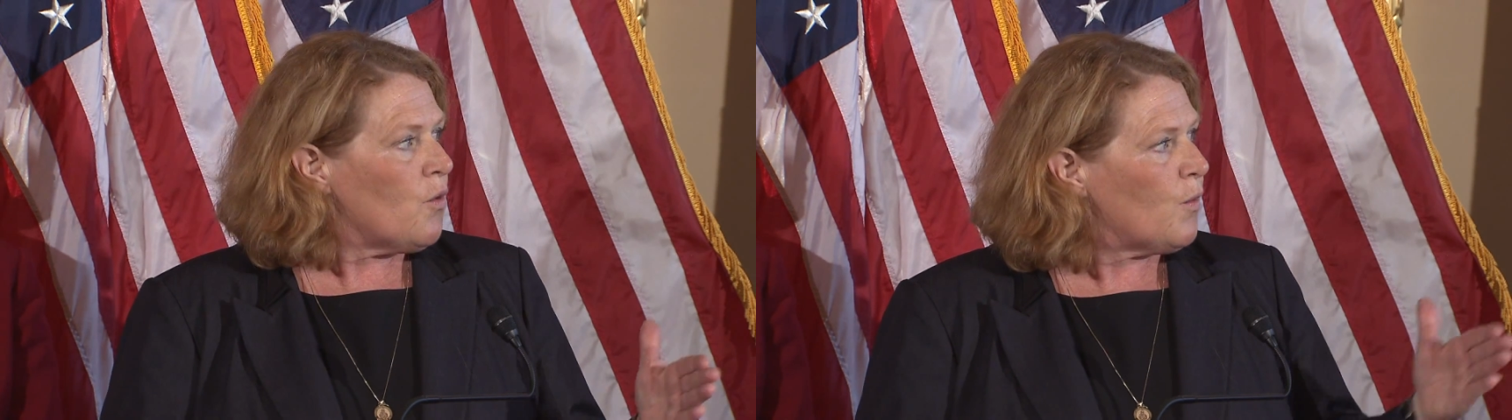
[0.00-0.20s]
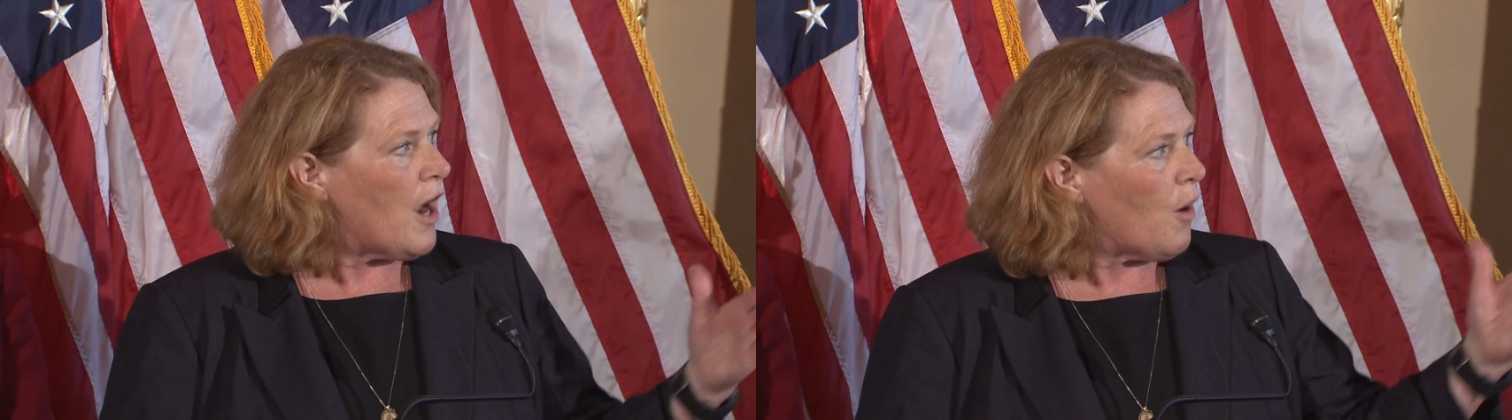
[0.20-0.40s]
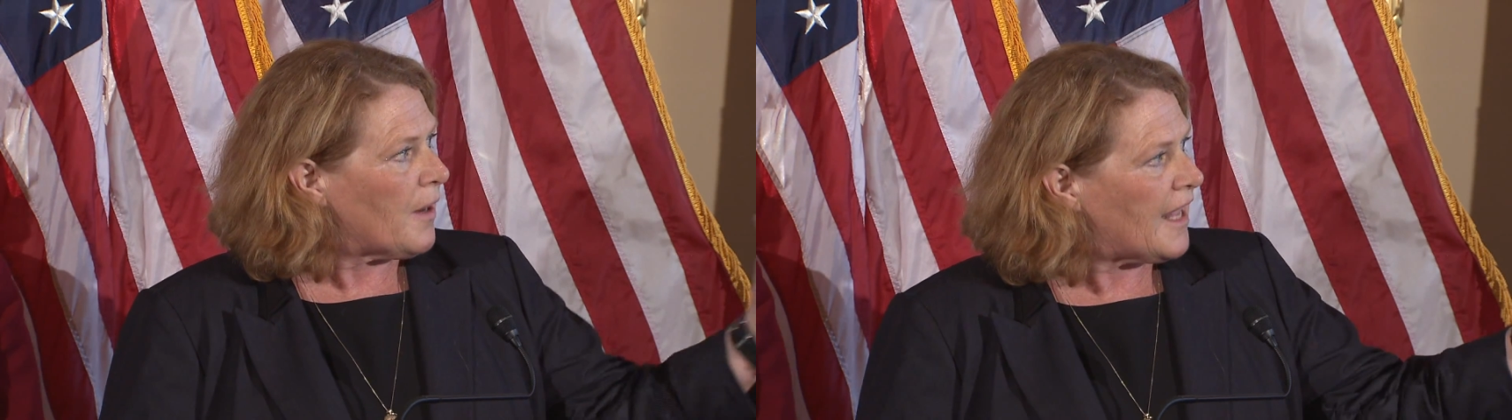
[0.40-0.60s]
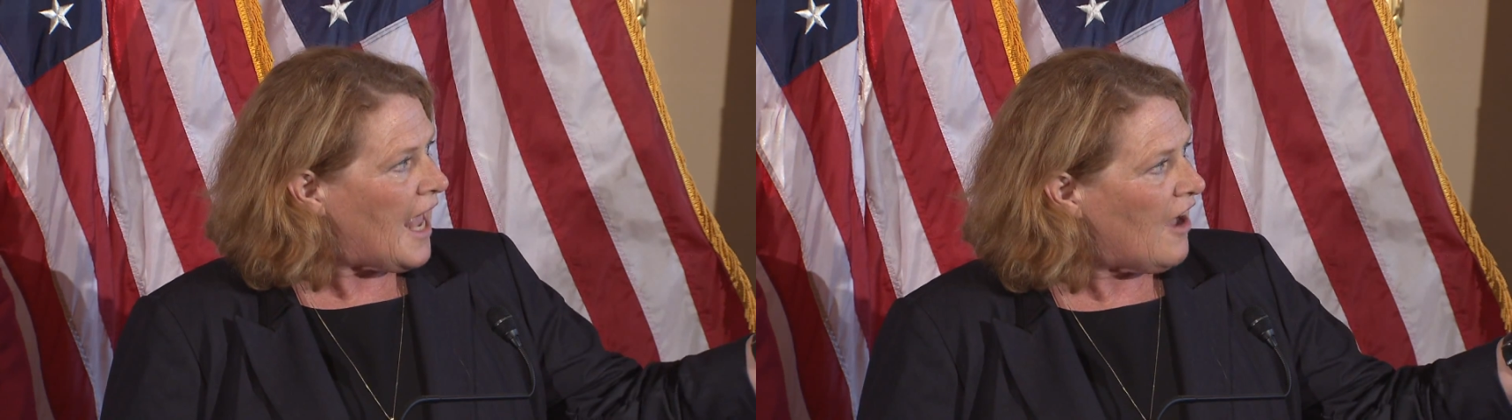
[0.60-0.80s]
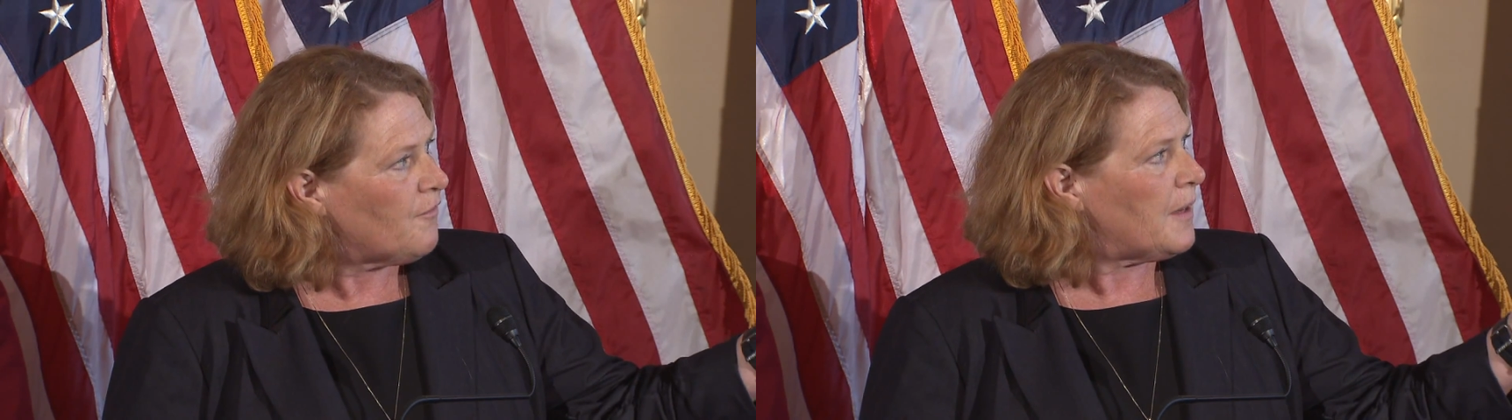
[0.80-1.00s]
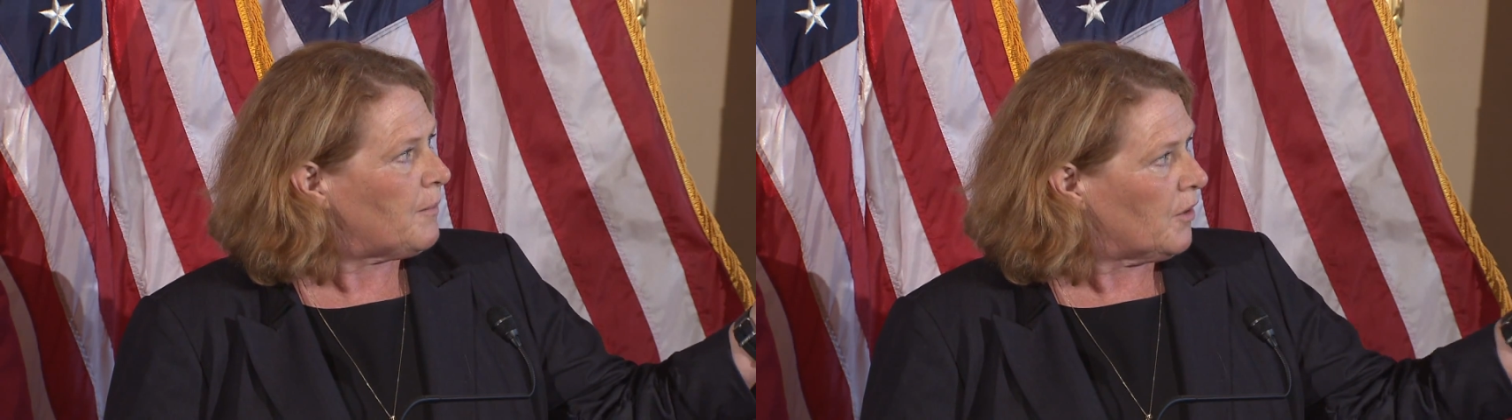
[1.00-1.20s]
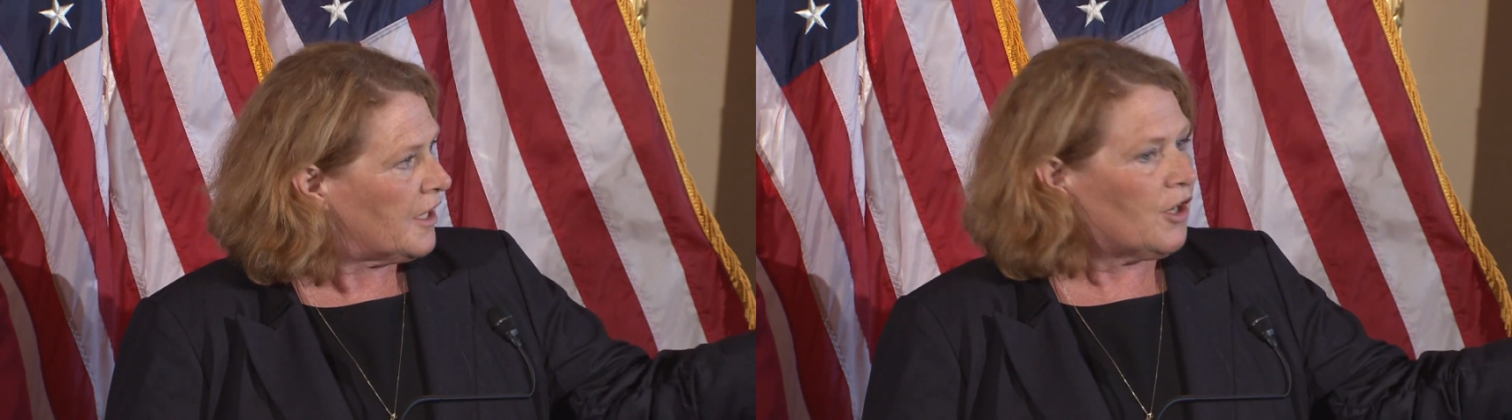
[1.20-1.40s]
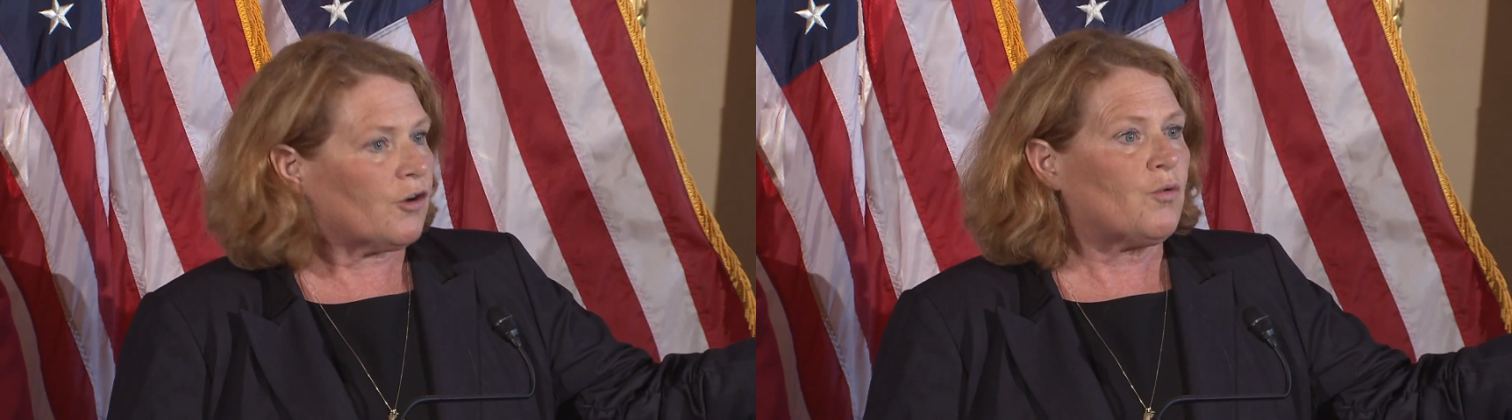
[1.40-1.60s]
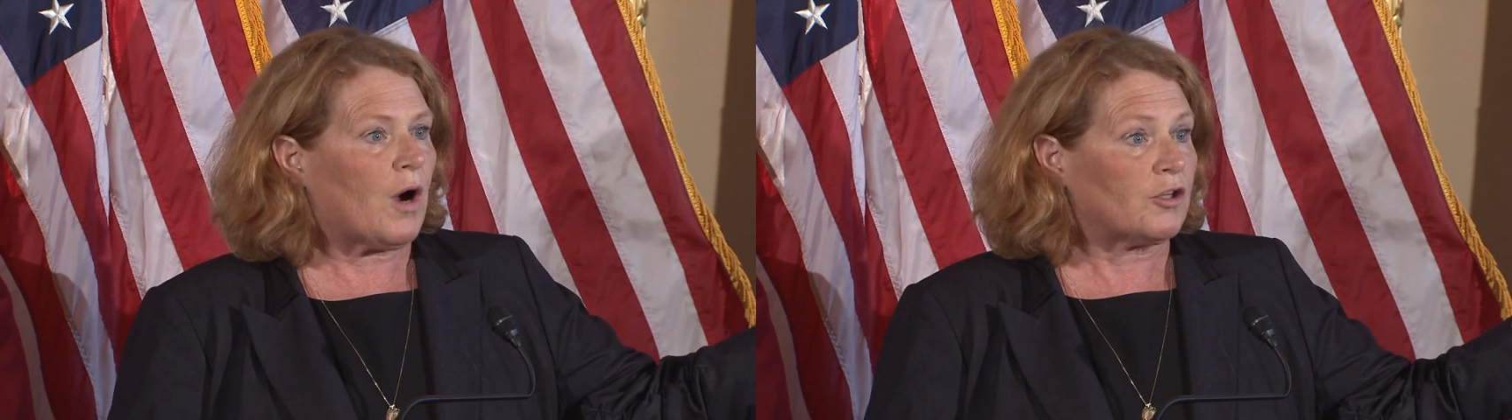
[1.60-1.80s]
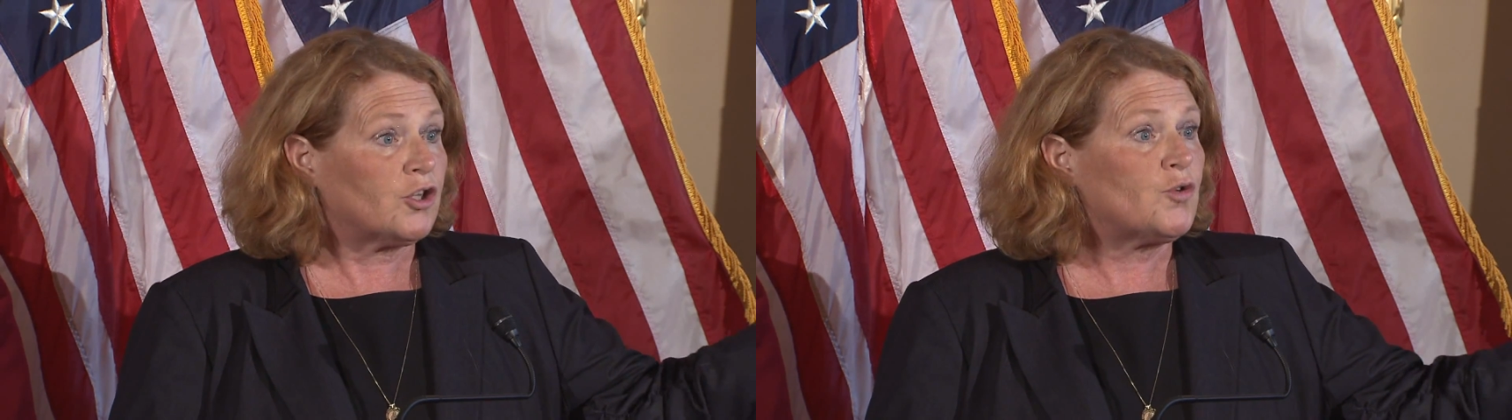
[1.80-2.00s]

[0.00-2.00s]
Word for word: We already have people here who are